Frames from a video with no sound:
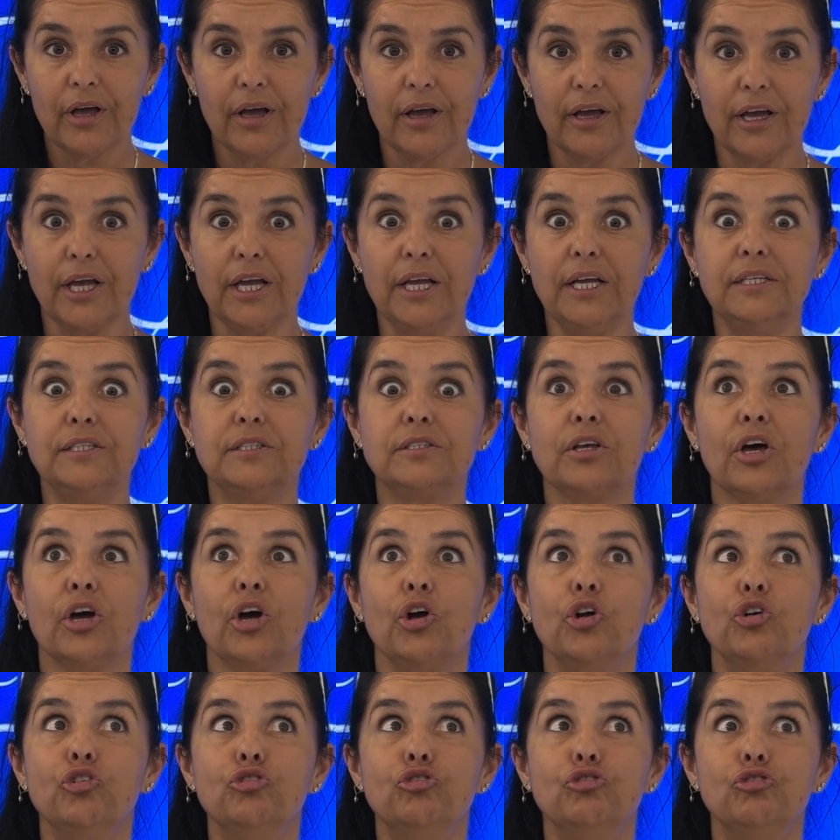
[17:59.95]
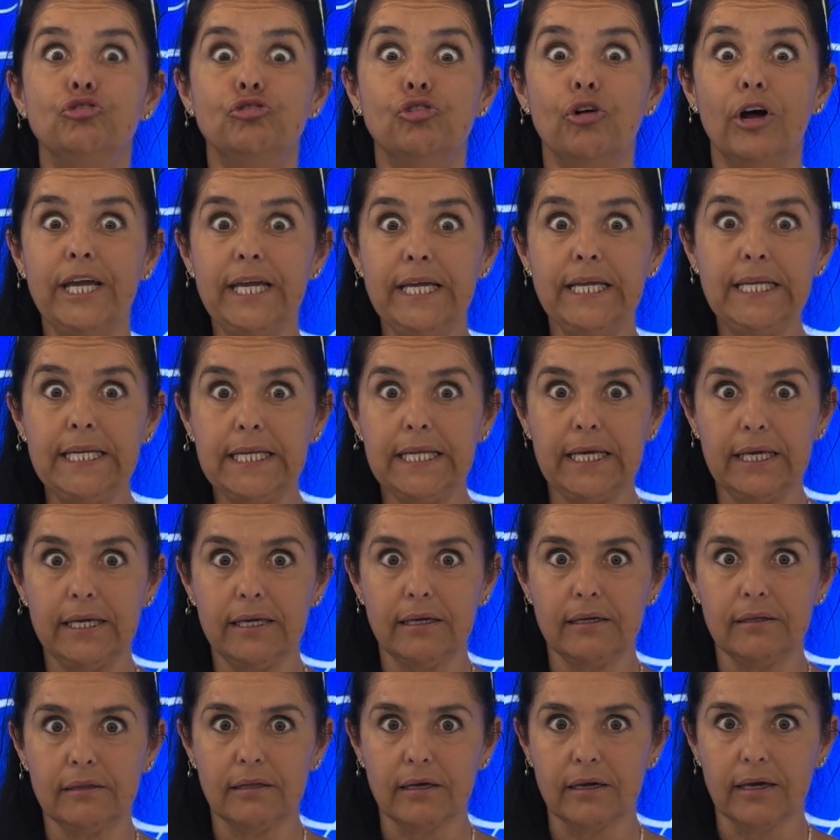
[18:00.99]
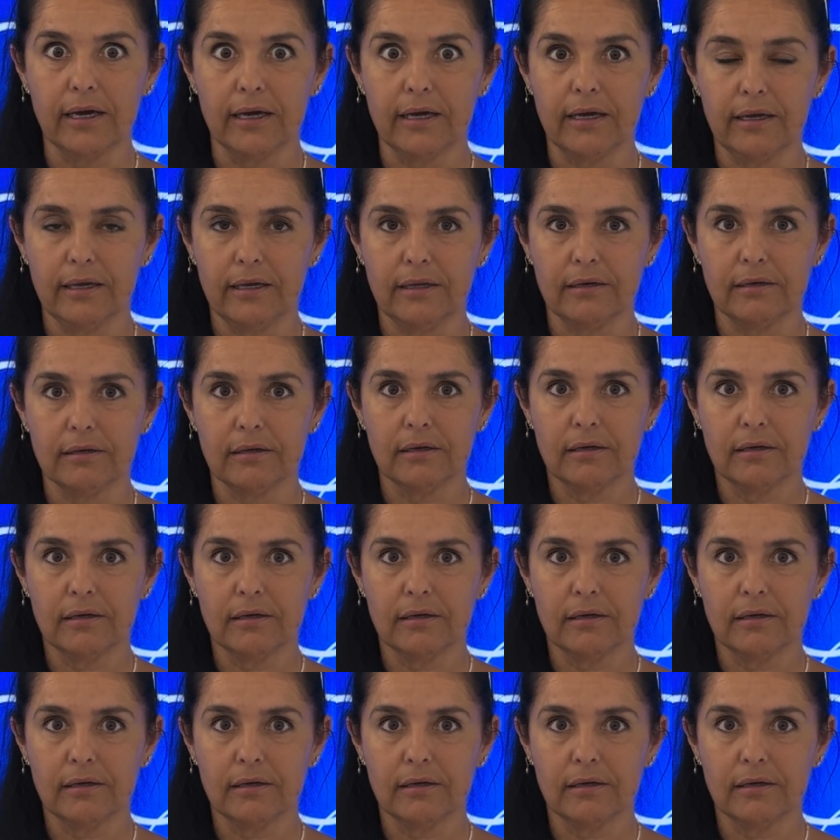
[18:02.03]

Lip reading: is reigning the game.